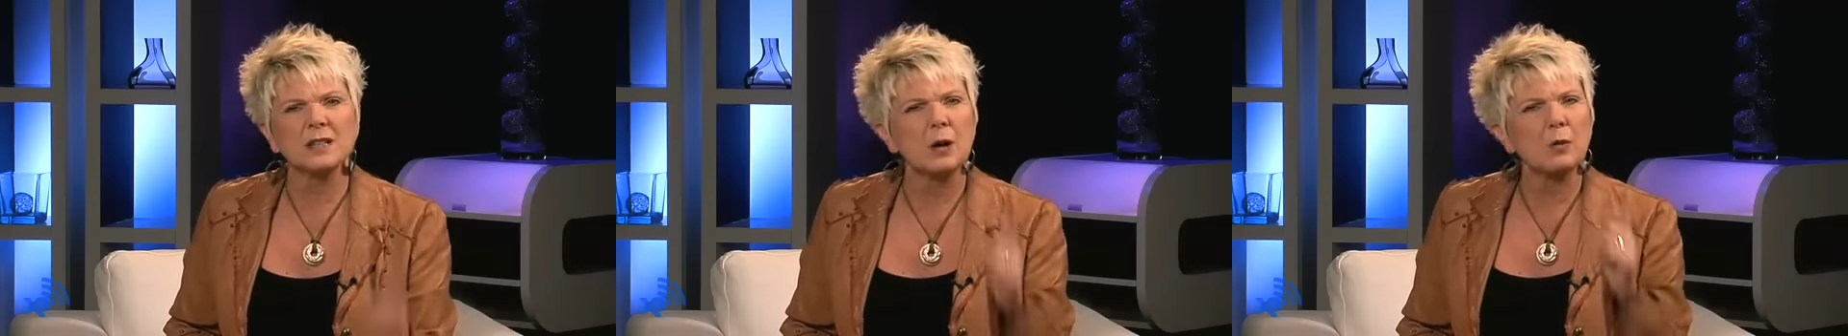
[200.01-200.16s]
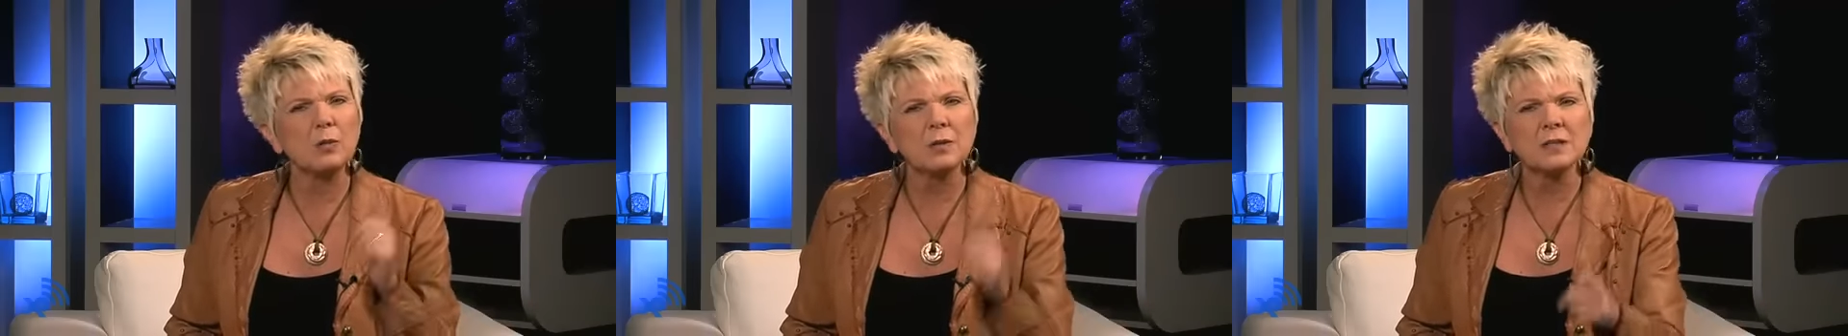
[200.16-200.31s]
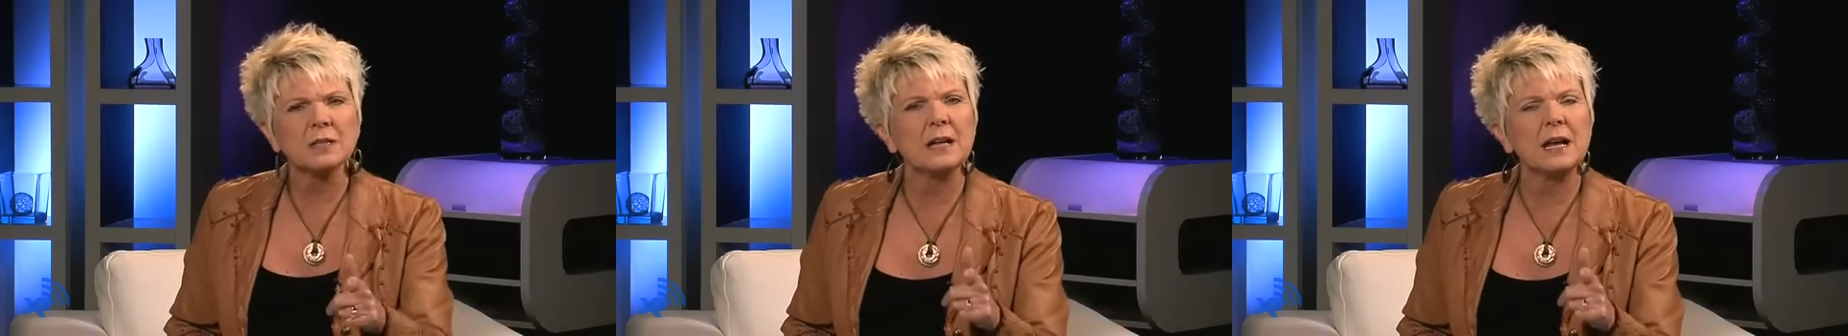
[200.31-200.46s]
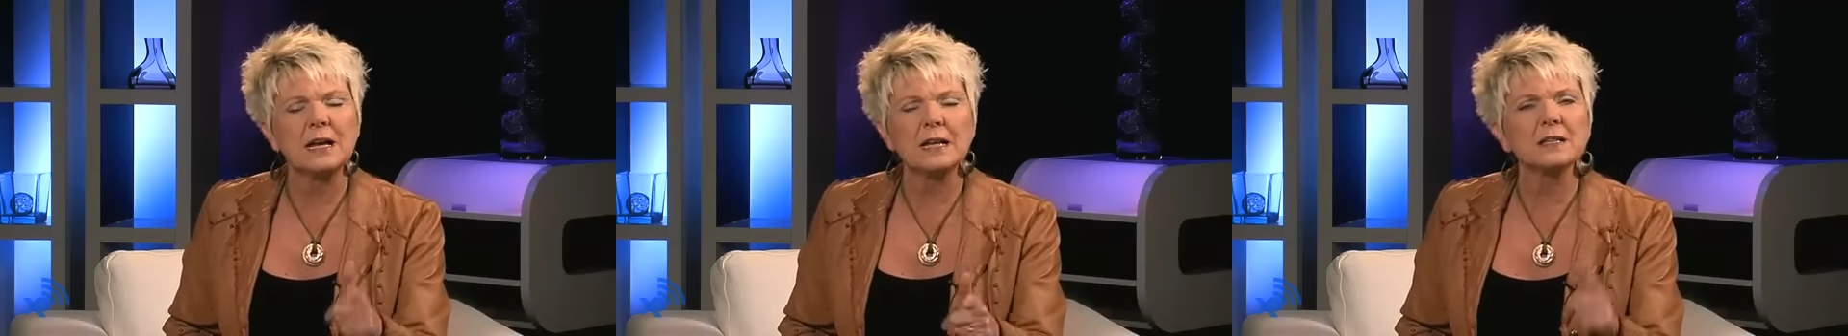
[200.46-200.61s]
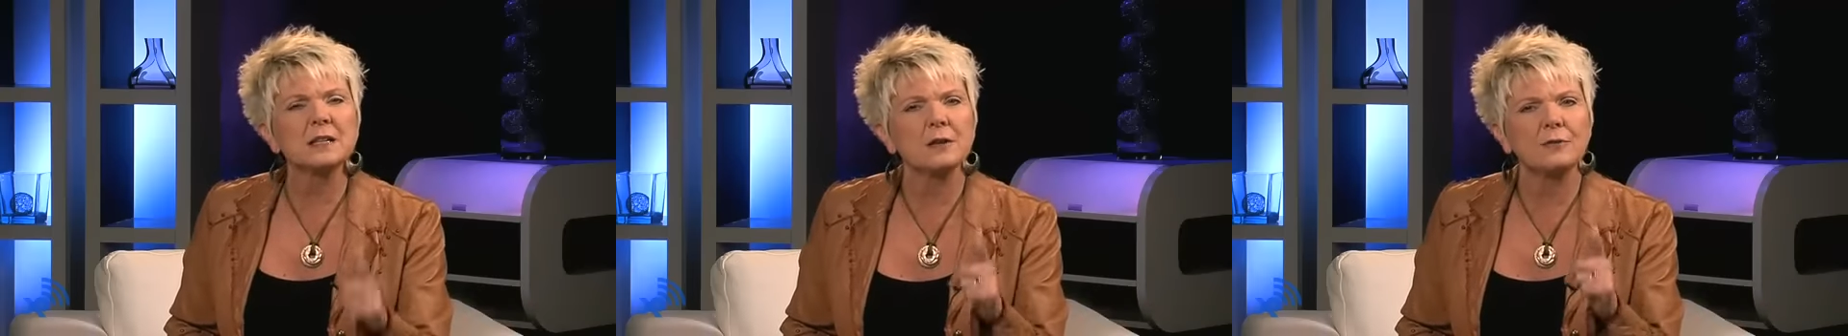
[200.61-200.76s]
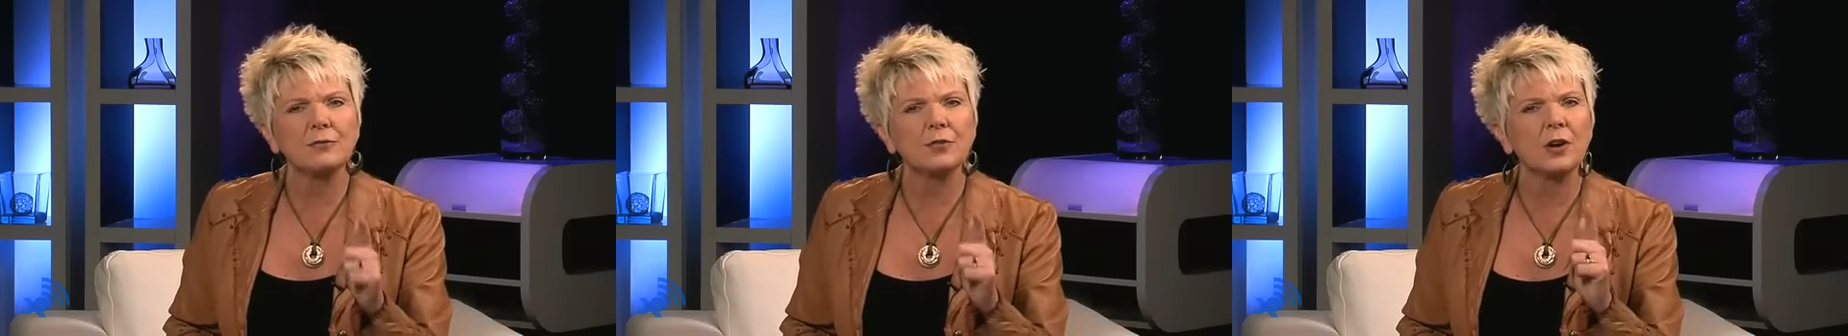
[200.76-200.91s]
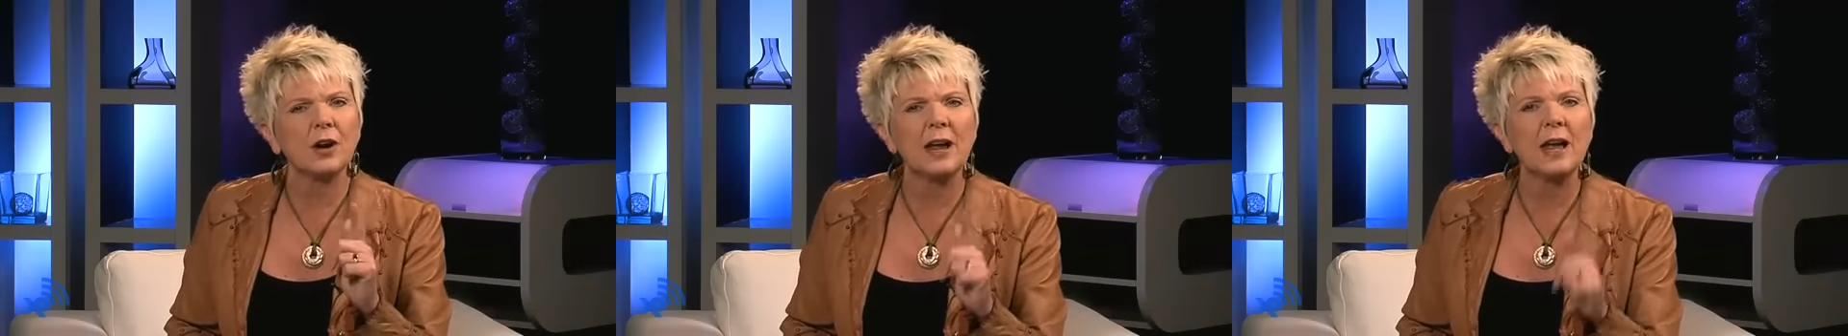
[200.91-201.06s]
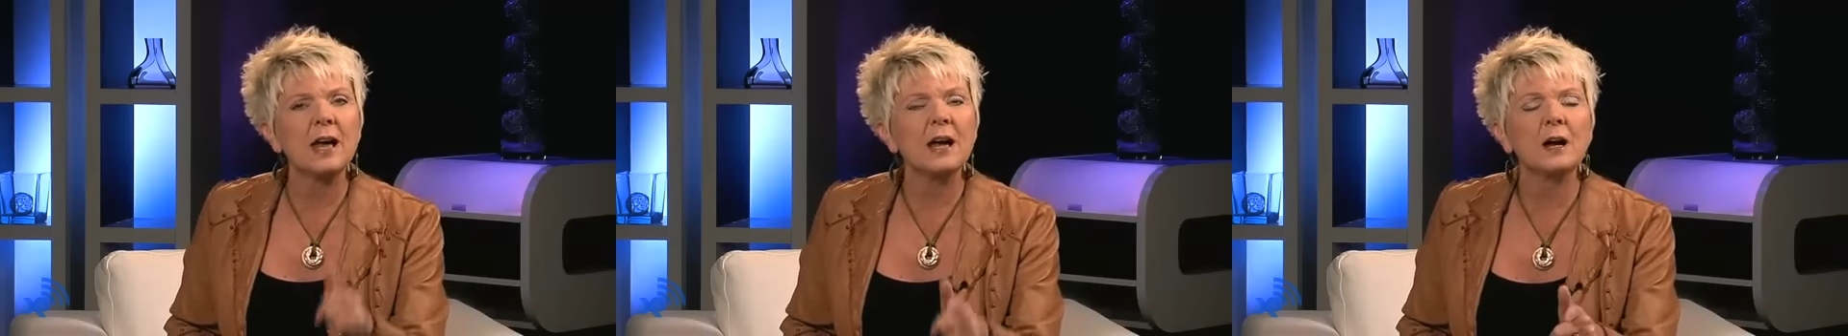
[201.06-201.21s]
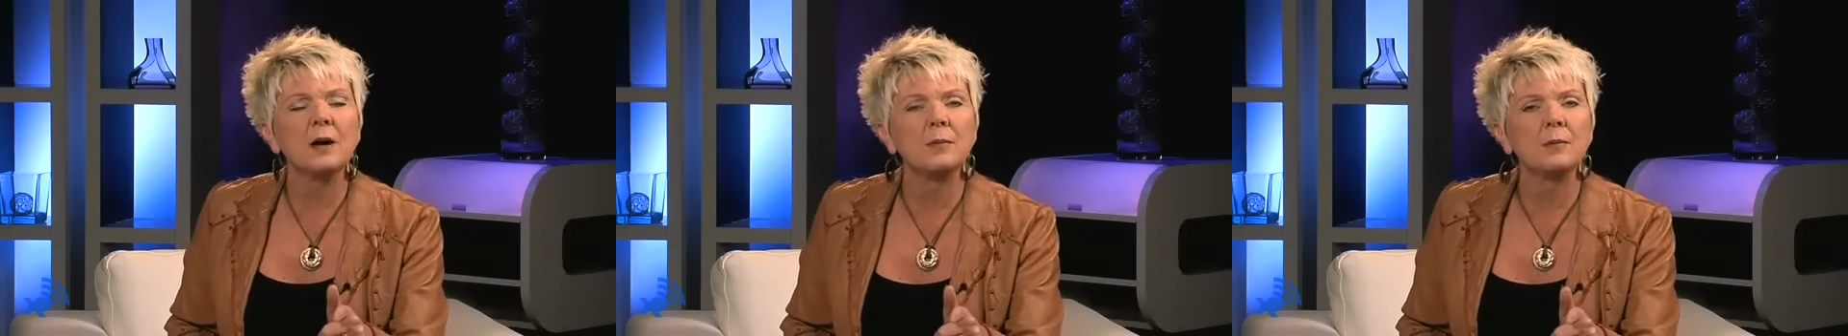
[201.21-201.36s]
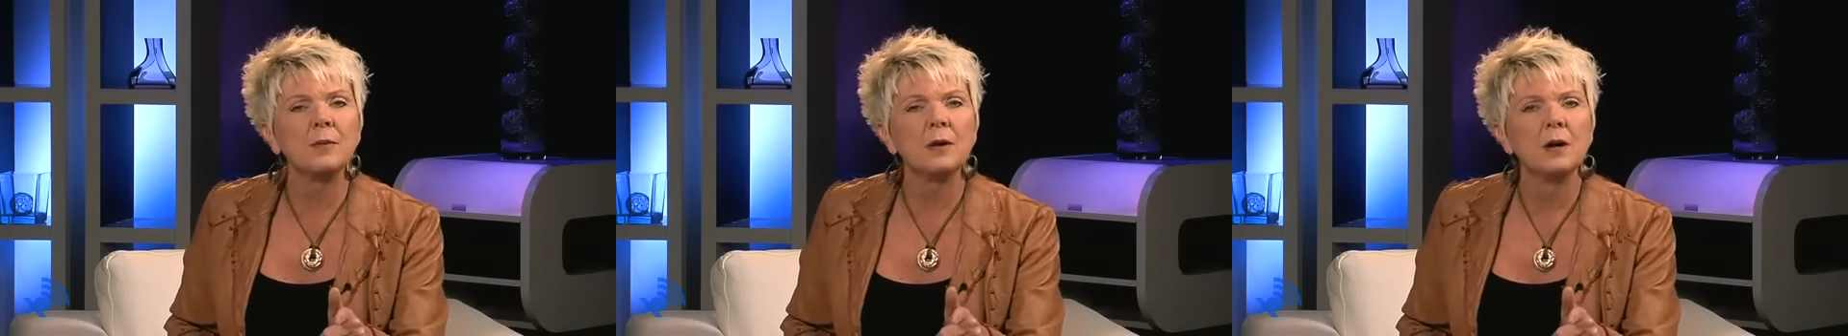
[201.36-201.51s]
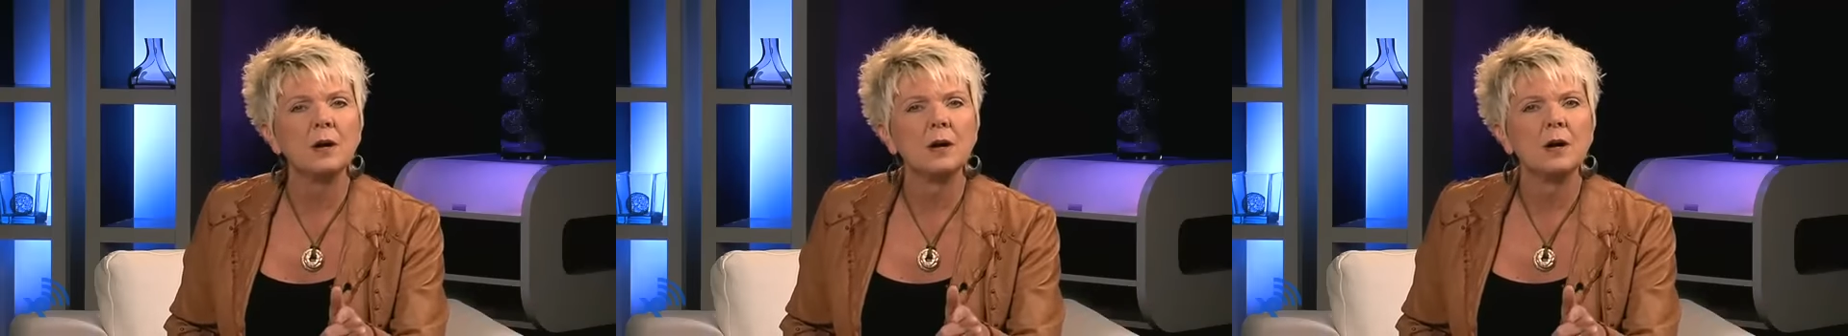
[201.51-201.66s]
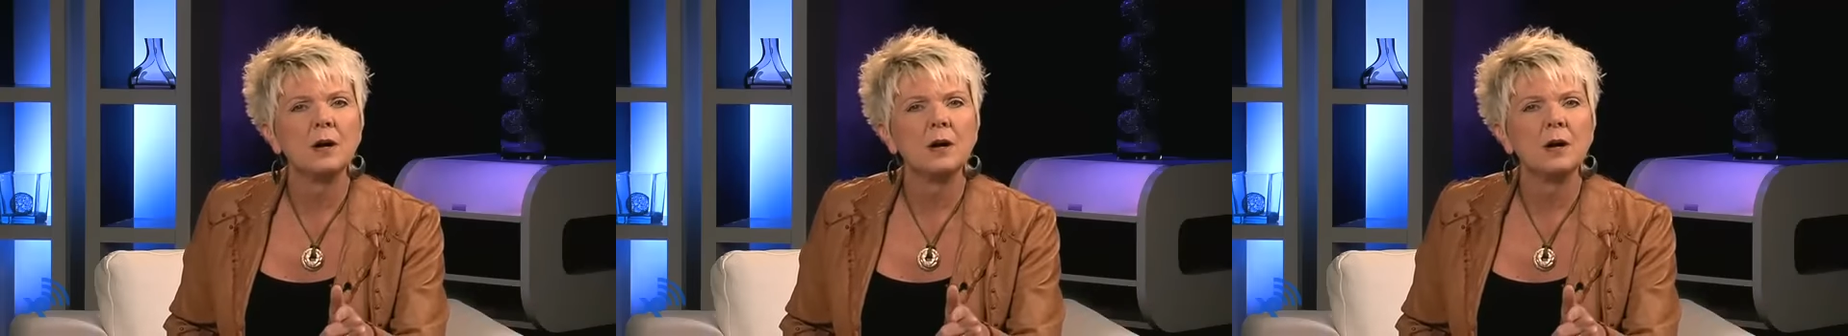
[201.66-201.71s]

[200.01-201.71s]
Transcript: That wasn't easy for him.